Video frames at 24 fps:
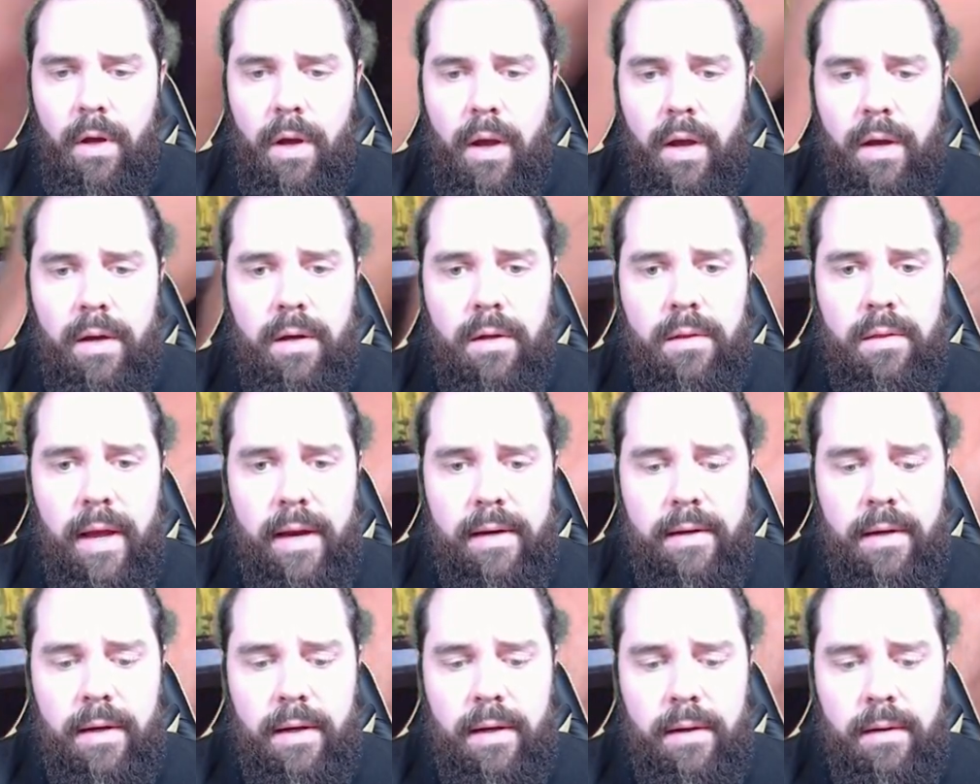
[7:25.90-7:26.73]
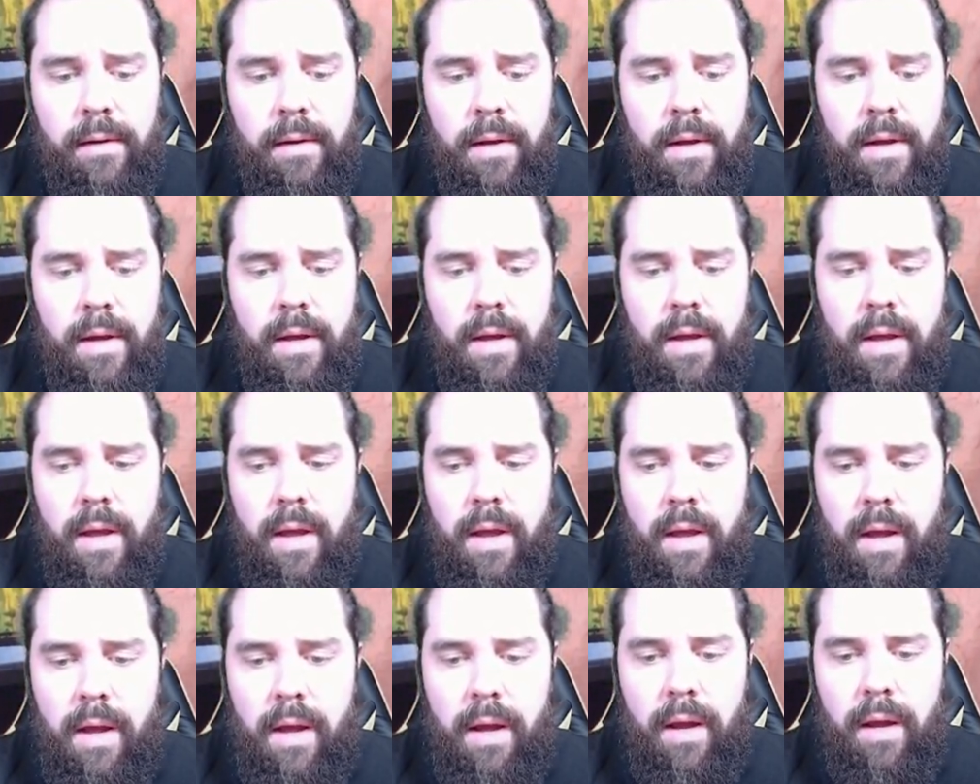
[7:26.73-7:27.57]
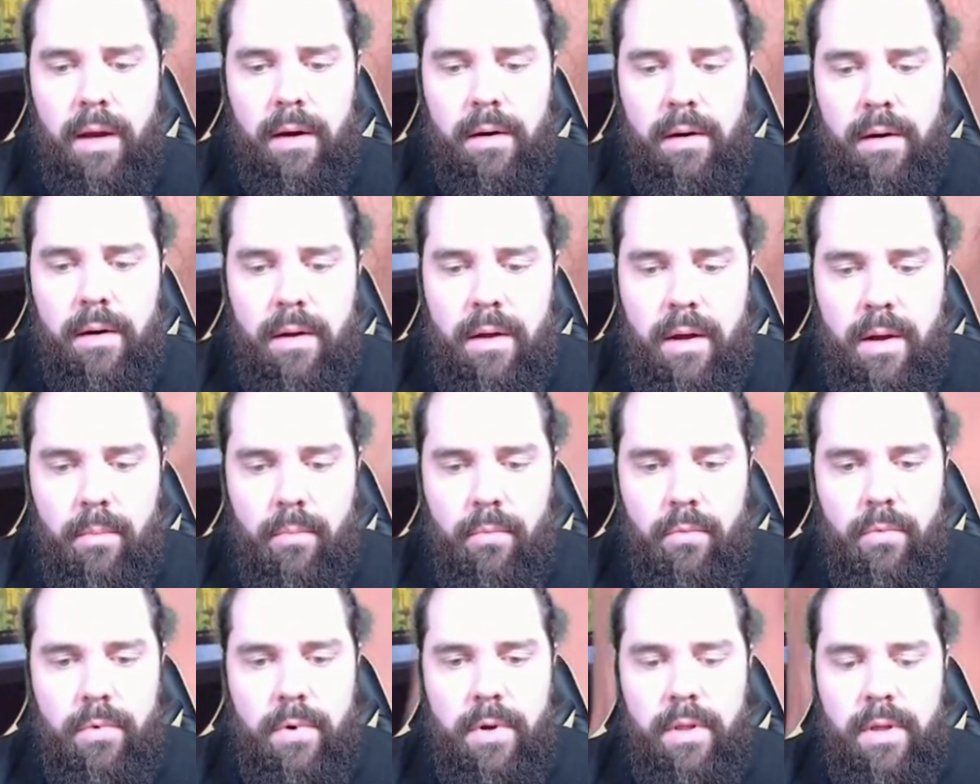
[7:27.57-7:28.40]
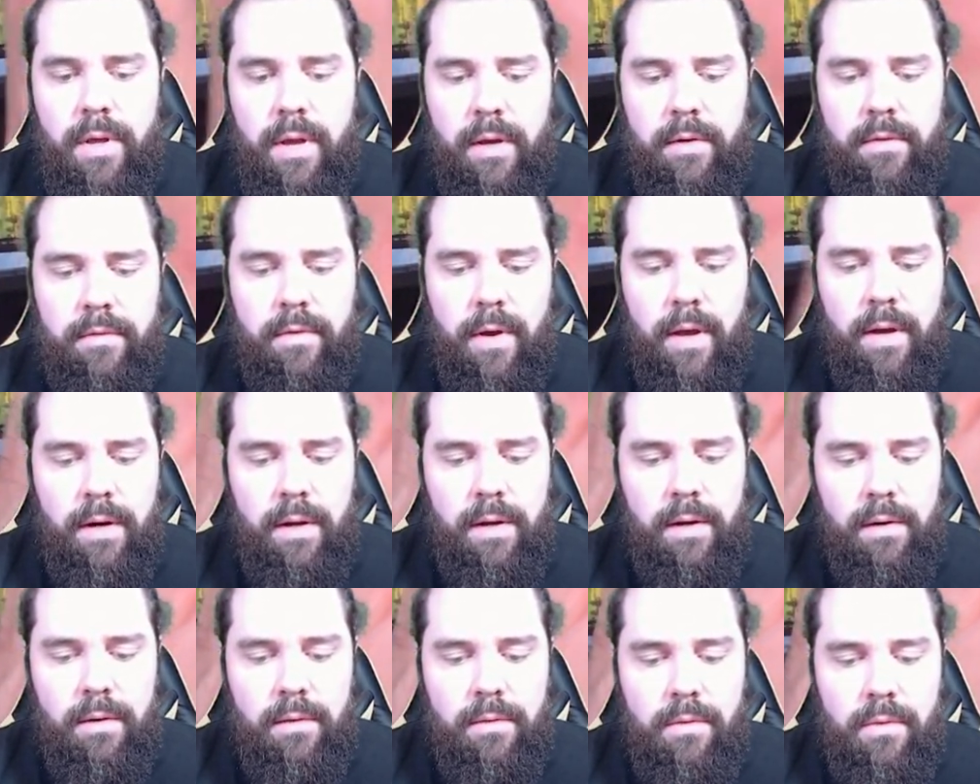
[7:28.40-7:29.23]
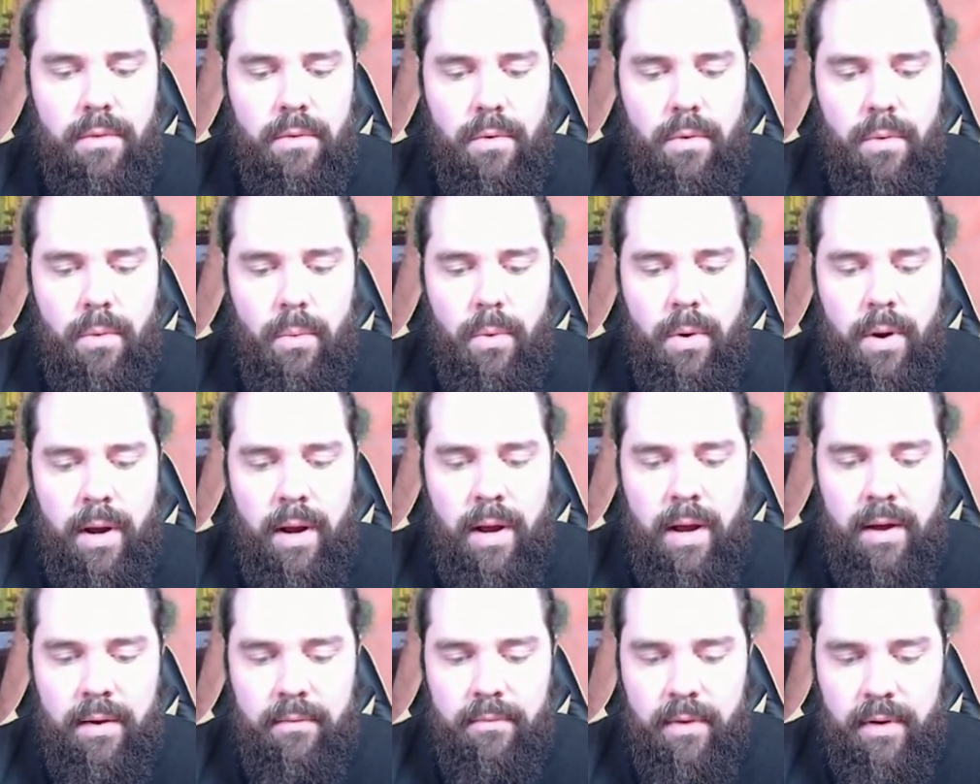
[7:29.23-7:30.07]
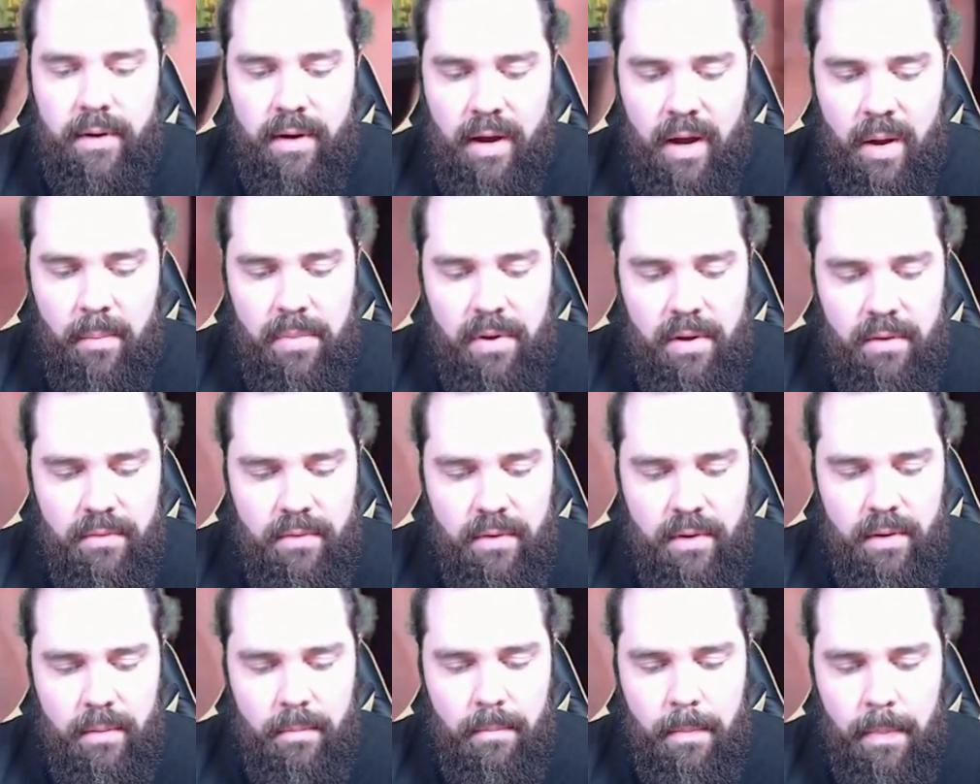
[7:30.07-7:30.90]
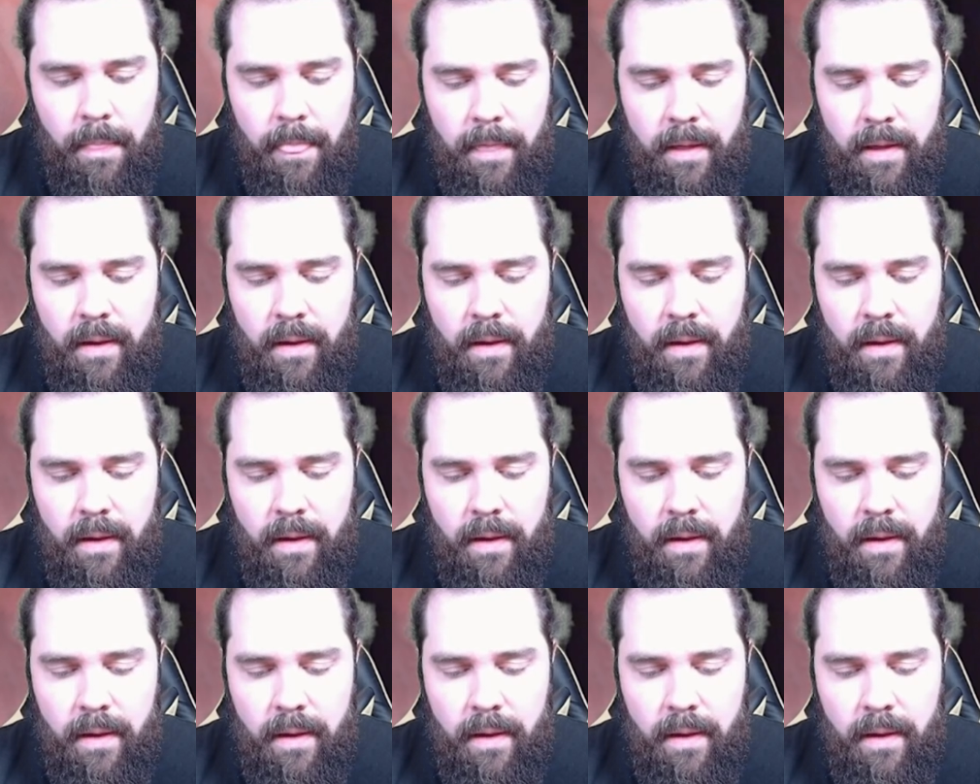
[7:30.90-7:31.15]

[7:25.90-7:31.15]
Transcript: collecting, and am really excited to have a copy of him.